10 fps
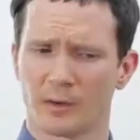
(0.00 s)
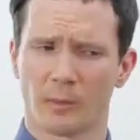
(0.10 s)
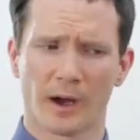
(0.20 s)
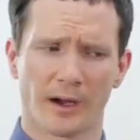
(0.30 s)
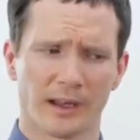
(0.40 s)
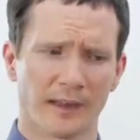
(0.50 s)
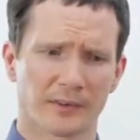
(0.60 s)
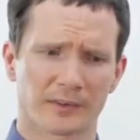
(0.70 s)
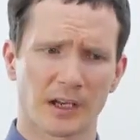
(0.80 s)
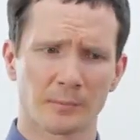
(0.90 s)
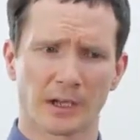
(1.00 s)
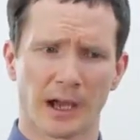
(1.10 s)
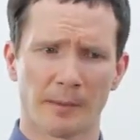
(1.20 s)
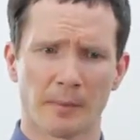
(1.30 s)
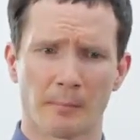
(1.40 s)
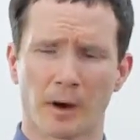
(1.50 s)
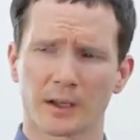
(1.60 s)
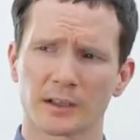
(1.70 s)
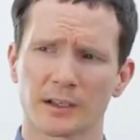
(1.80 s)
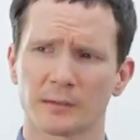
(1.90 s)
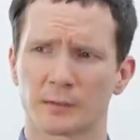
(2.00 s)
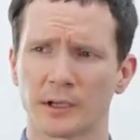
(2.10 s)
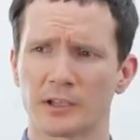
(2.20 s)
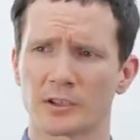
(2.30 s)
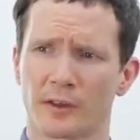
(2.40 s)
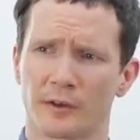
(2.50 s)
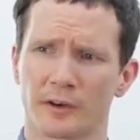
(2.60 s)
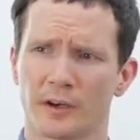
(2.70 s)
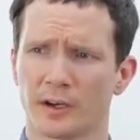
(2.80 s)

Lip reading: while at the same time modeling for each other